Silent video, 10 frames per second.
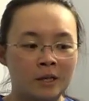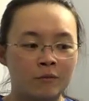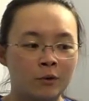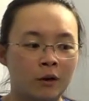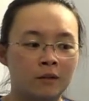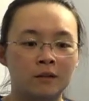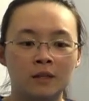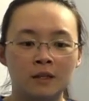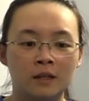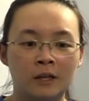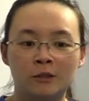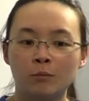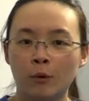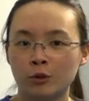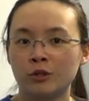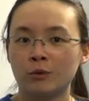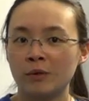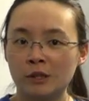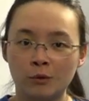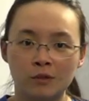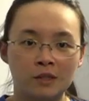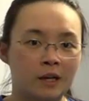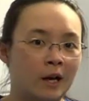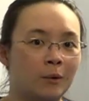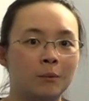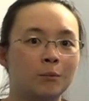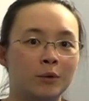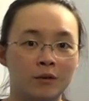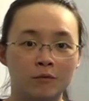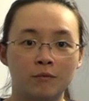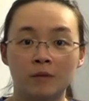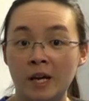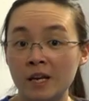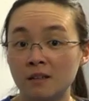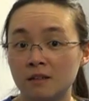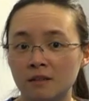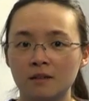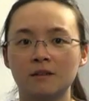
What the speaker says: never got the exposure to research that I would have liked.